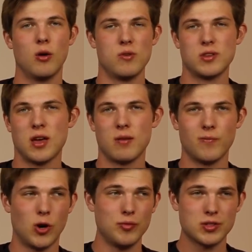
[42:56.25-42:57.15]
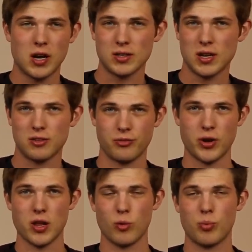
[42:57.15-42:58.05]
Once again, all this content is
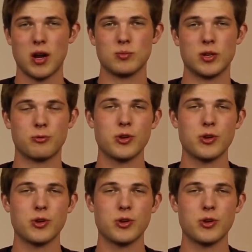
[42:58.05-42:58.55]
free. We put out as much